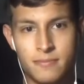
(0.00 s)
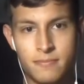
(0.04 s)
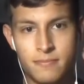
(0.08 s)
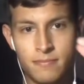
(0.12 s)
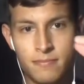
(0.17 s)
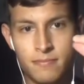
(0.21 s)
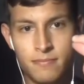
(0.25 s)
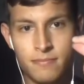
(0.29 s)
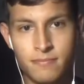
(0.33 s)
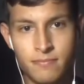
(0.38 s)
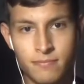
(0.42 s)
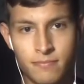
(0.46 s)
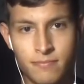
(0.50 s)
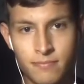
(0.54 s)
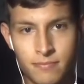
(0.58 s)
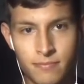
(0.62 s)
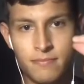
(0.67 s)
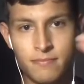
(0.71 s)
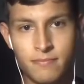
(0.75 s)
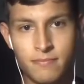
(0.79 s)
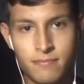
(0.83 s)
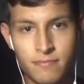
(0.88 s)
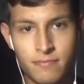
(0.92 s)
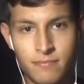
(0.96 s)

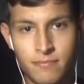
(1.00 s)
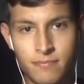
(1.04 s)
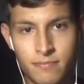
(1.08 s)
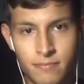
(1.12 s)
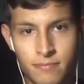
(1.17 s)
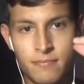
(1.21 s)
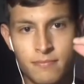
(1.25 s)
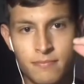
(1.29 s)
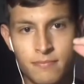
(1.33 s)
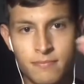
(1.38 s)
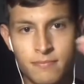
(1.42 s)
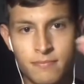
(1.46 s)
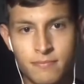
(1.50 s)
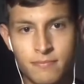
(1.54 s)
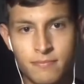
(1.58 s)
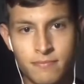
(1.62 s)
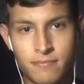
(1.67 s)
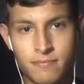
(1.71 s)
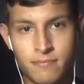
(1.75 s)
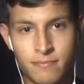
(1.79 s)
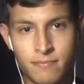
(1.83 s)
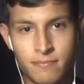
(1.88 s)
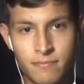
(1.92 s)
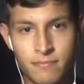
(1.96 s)

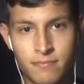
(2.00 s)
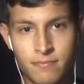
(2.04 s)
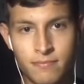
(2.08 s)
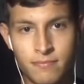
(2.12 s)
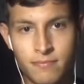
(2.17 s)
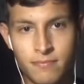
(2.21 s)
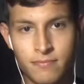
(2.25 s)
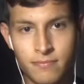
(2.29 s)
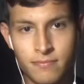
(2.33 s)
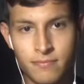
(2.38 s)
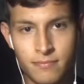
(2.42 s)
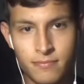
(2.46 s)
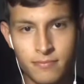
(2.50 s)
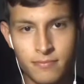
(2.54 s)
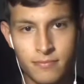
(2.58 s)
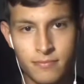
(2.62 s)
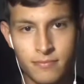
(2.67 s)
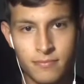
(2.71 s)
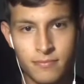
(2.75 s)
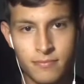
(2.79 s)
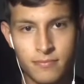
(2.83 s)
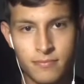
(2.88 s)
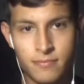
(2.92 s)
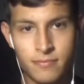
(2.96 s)

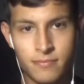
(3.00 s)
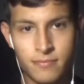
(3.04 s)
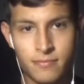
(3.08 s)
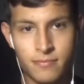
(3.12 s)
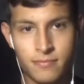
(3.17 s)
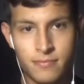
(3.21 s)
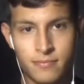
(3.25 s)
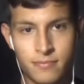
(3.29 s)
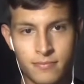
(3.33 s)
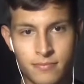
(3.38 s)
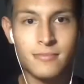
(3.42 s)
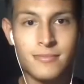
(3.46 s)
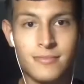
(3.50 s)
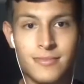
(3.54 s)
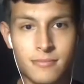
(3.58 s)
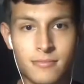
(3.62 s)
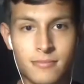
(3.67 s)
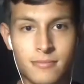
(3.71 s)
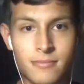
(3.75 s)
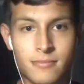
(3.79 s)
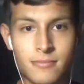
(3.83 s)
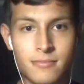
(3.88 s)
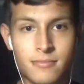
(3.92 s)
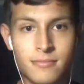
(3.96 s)

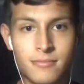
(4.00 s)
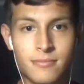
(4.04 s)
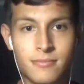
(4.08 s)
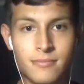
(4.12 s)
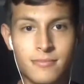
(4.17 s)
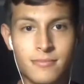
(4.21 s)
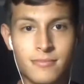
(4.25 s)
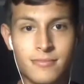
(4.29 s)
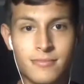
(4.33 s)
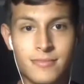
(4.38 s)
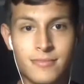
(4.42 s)
[no speech]